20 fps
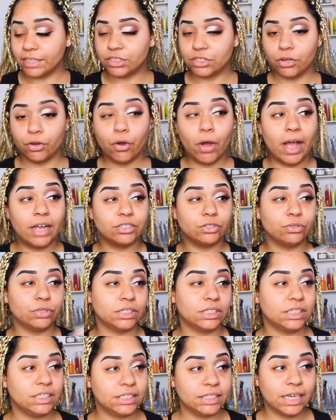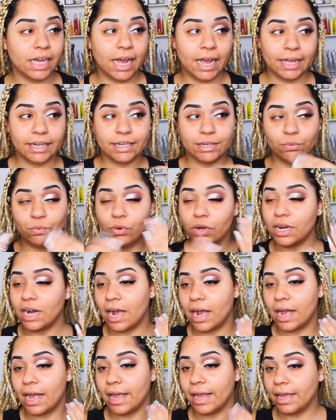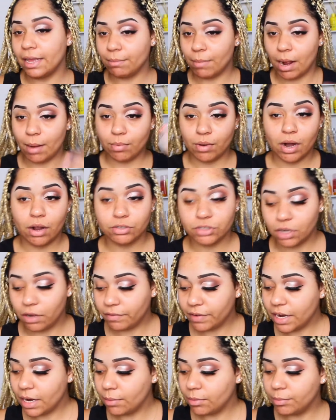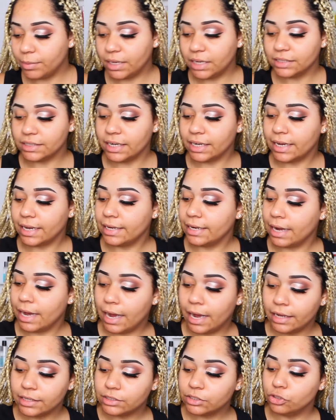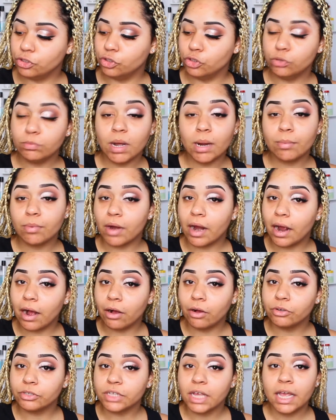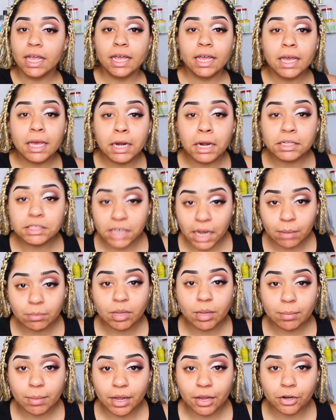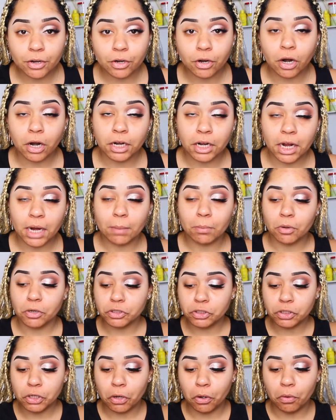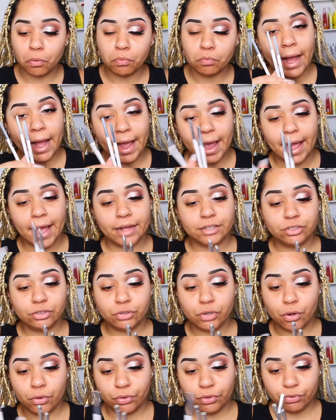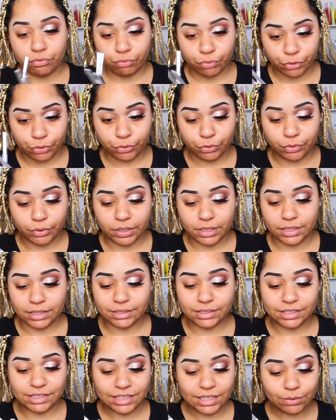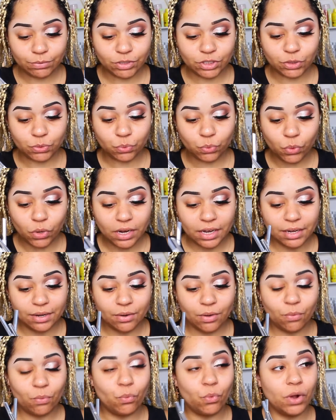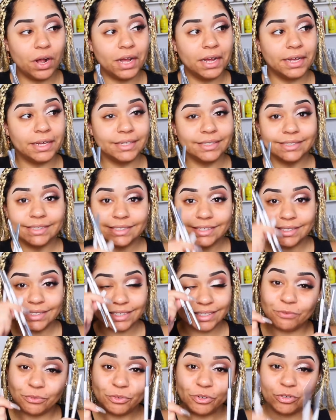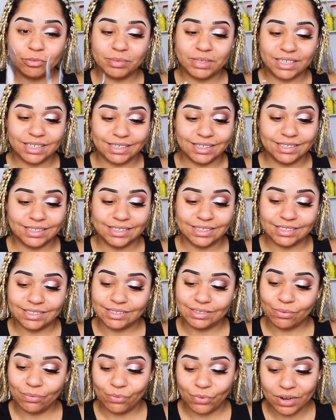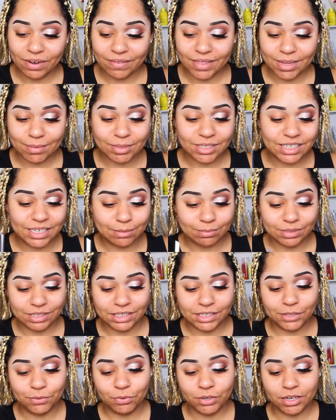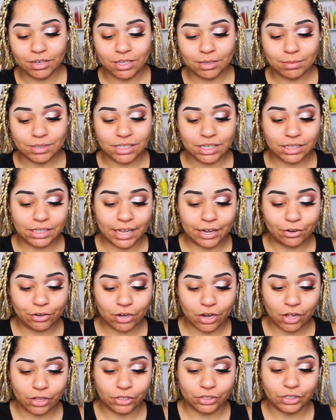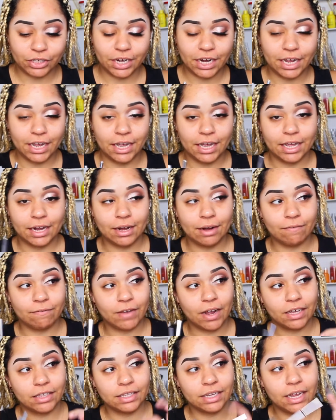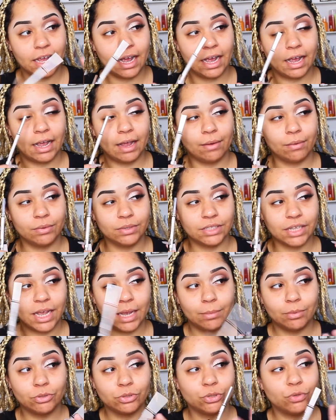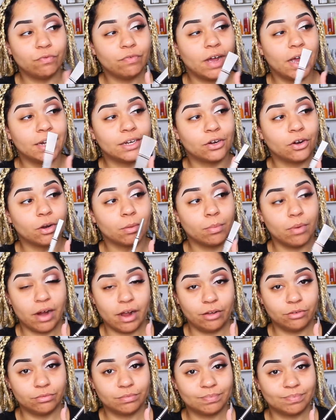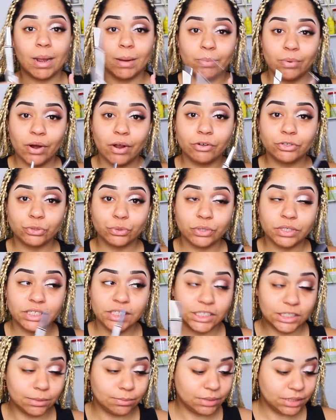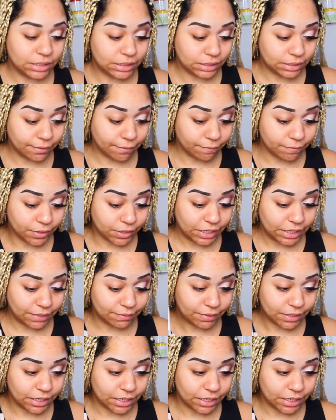so as you see, I did one eye and my brows off camera because I cannot do my brows in a timely manner on camera. So I had to go through and see which one was full because one of them is empty, one of them is a lighter color, and finally I was able to find dark brown. My brow drawer needs to be very